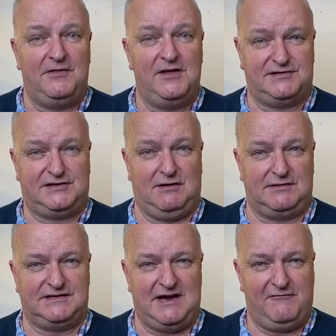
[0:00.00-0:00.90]
that's
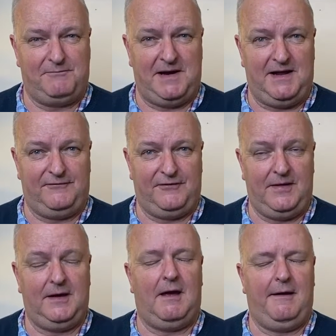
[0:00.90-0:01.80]
got self-belief.
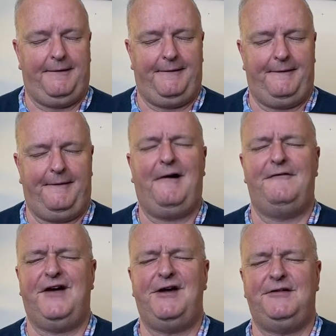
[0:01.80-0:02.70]
And they go, oh, I
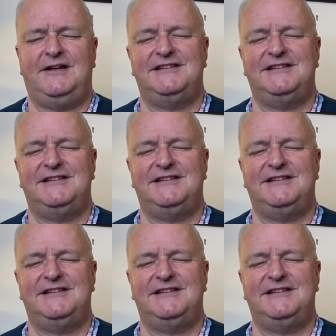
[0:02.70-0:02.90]
found it.